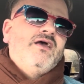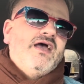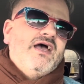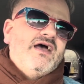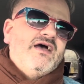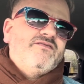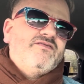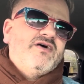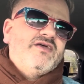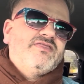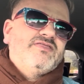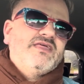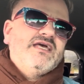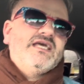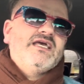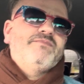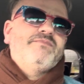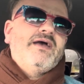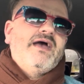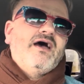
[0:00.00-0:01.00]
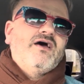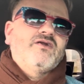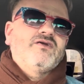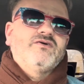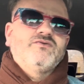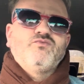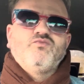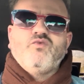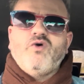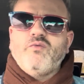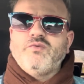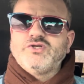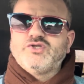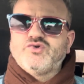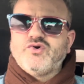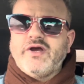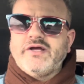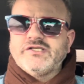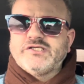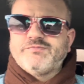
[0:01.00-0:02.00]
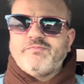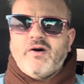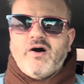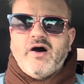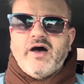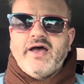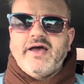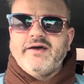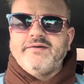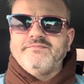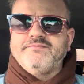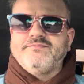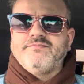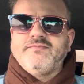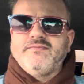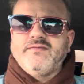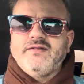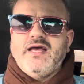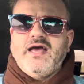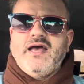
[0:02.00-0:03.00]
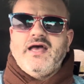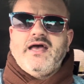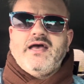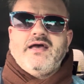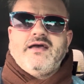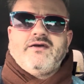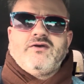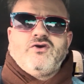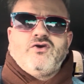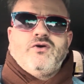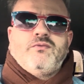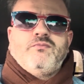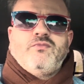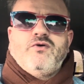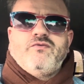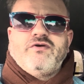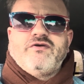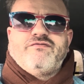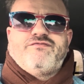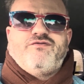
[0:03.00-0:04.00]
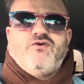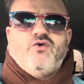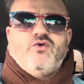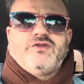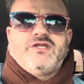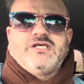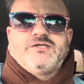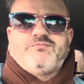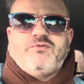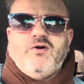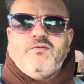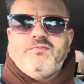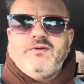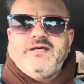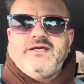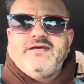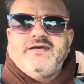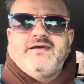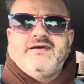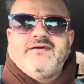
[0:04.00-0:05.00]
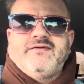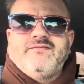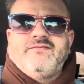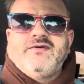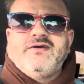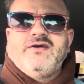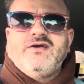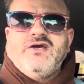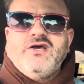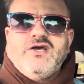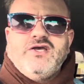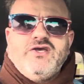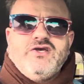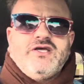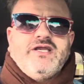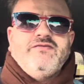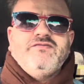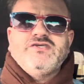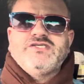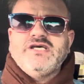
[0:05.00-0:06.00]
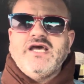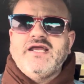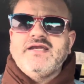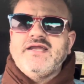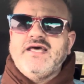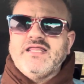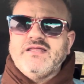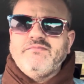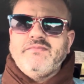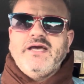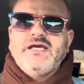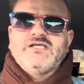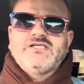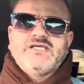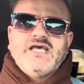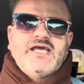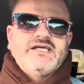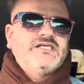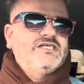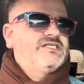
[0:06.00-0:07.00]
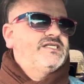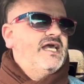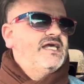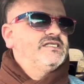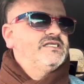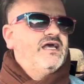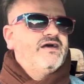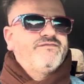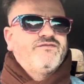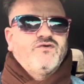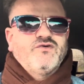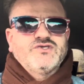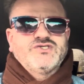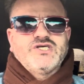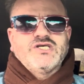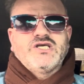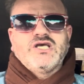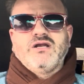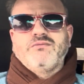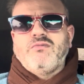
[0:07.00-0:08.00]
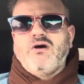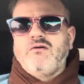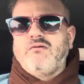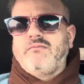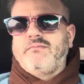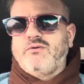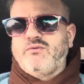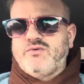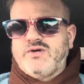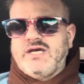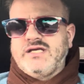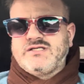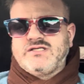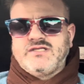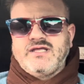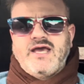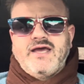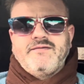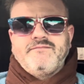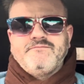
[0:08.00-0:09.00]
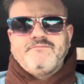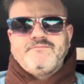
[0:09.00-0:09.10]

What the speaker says: if I think about what would transpire moving forward, there's probably, you can even say another match actually stands out for a singular moment, but we'll get to that.